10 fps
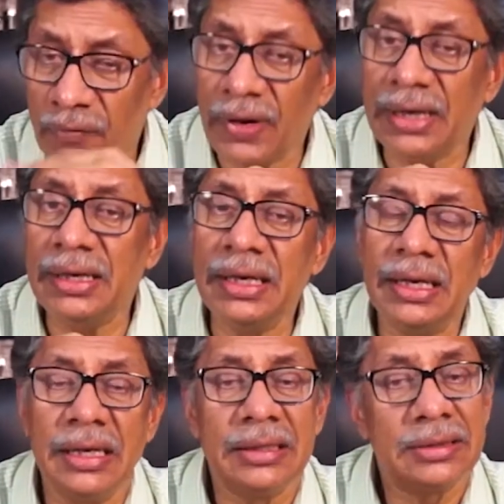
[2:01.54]
Finally,
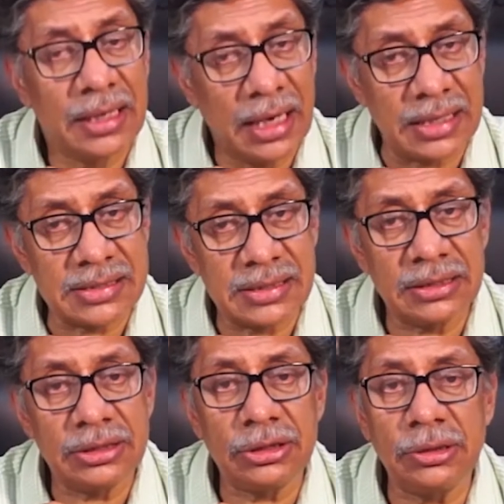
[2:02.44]
the Ghats
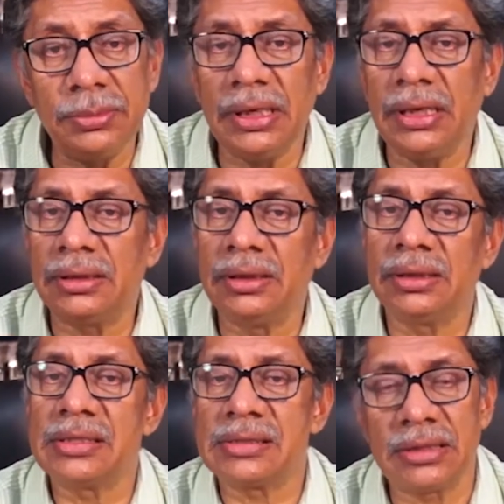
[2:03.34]
terminate near
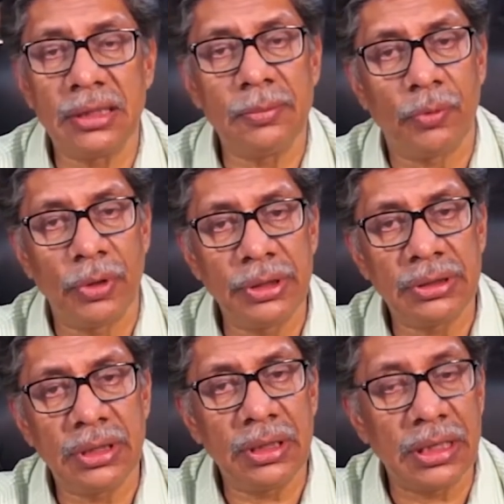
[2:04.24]
the southern
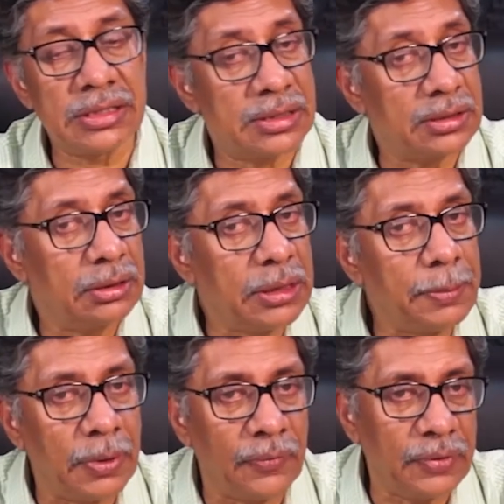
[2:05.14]
point and southern
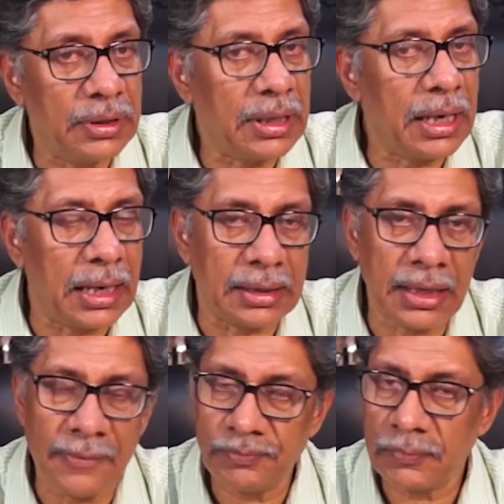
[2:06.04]
tip of India at
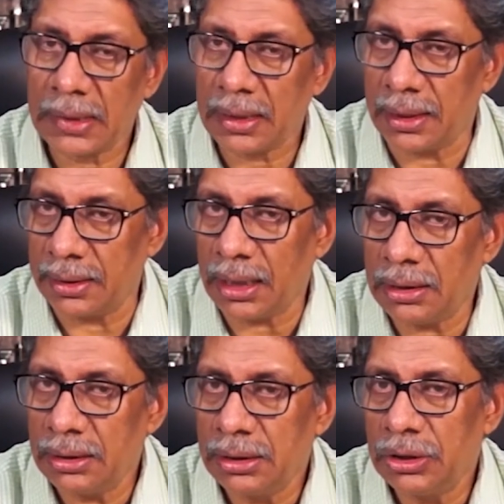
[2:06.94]

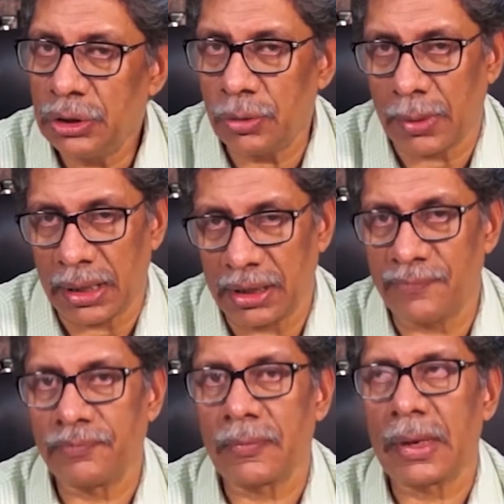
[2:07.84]
Kanyakumari.
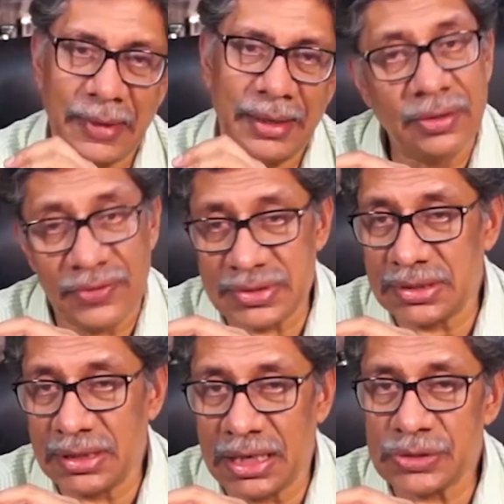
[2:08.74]
The
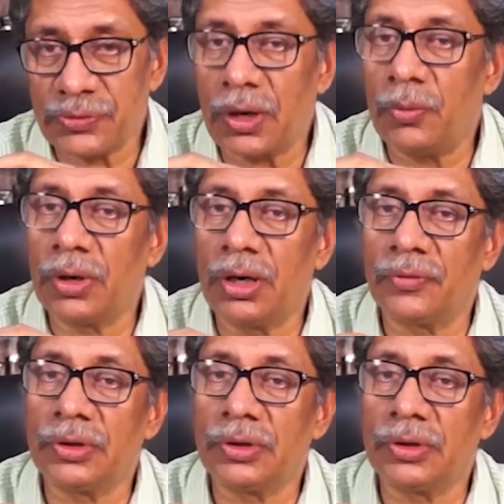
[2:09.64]
Western Ghats form one of